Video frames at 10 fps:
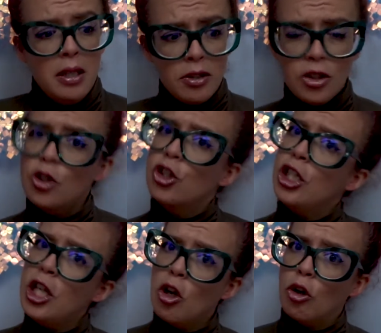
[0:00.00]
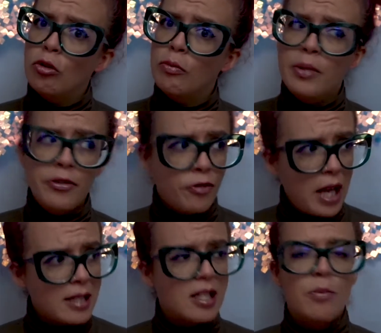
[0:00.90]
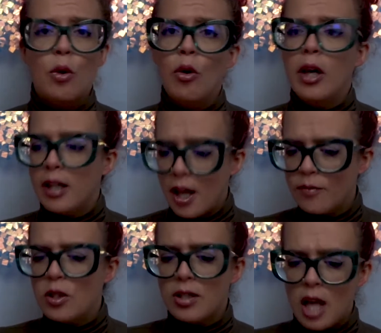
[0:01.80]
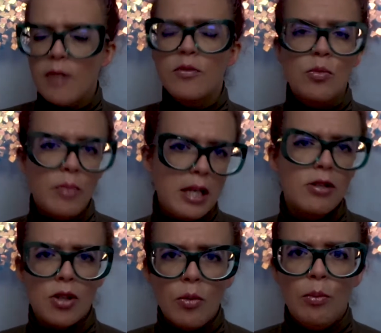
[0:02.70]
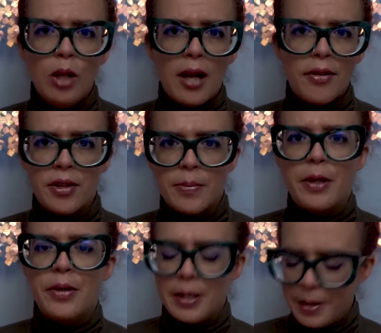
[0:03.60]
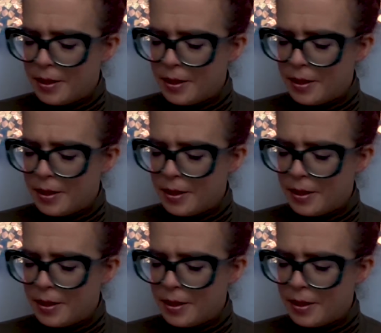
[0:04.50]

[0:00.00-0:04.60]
Just chill, be flexible, and have the time to make some laugh about it.